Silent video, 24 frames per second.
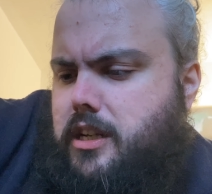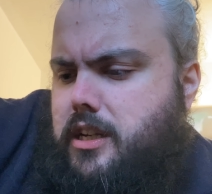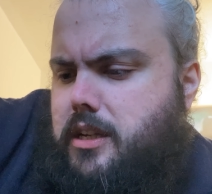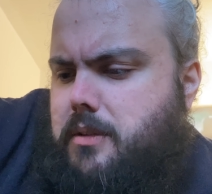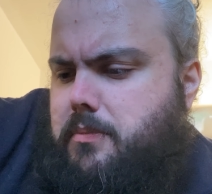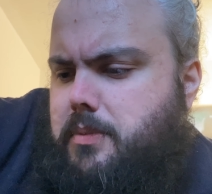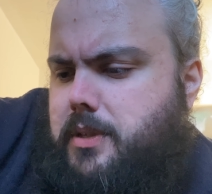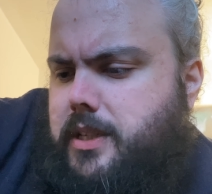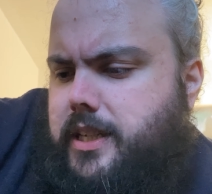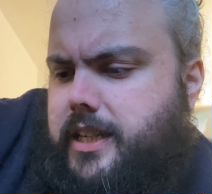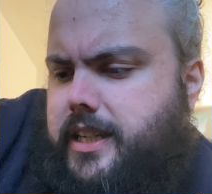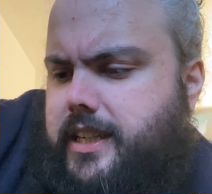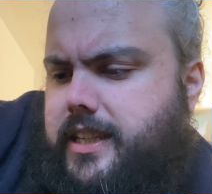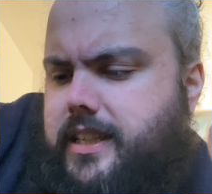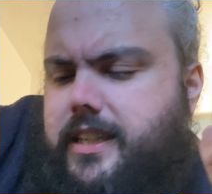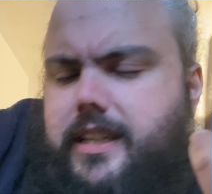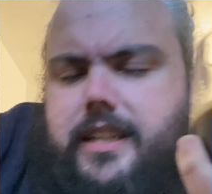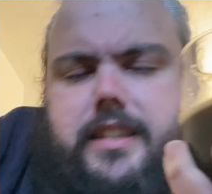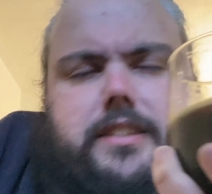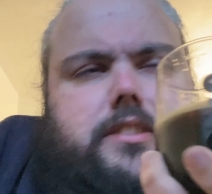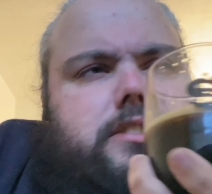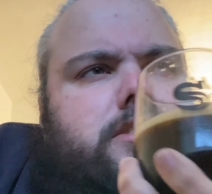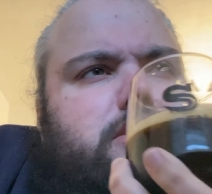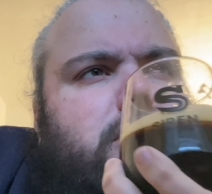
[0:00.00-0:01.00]
But
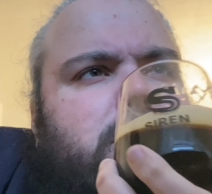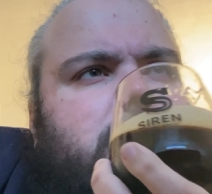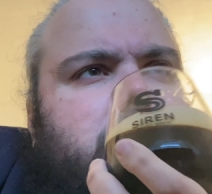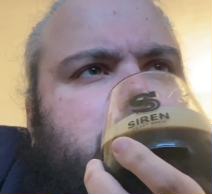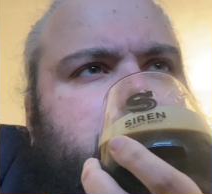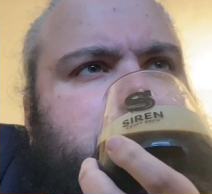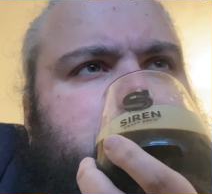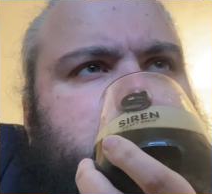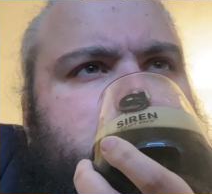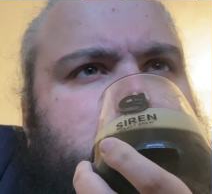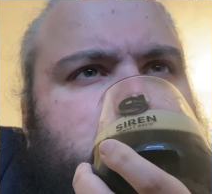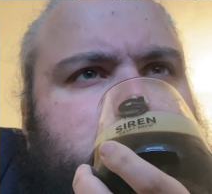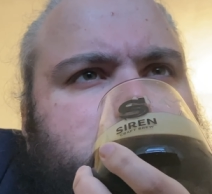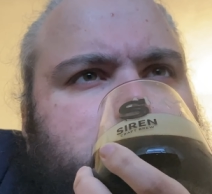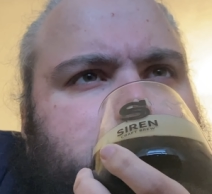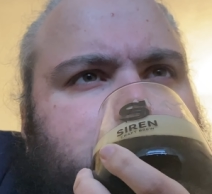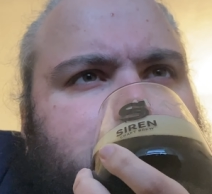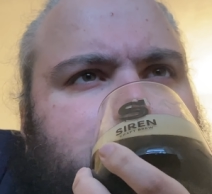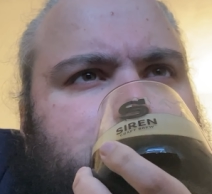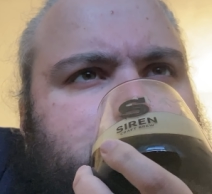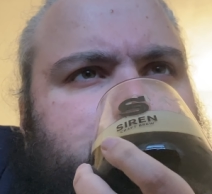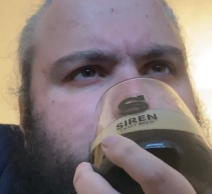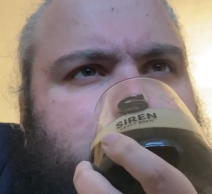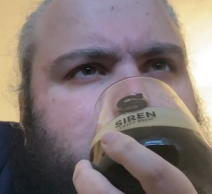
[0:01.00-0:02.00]
it's solid, it's got some
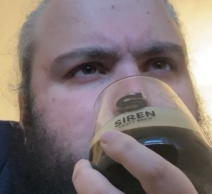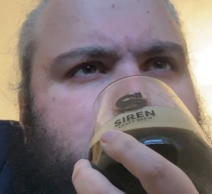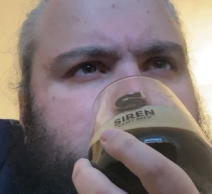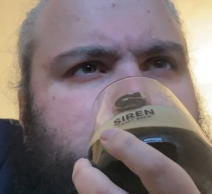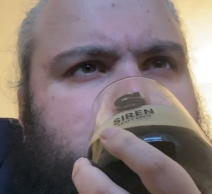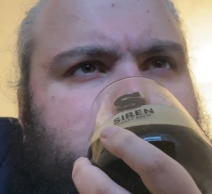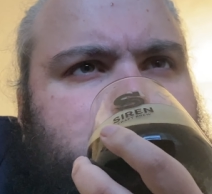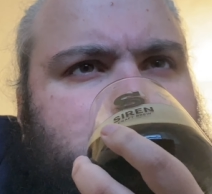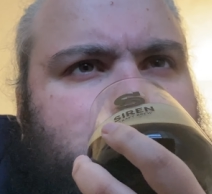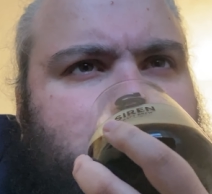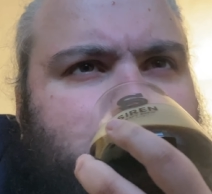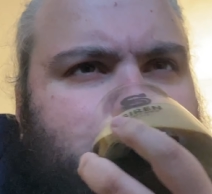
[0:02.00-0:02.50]
nice flavours.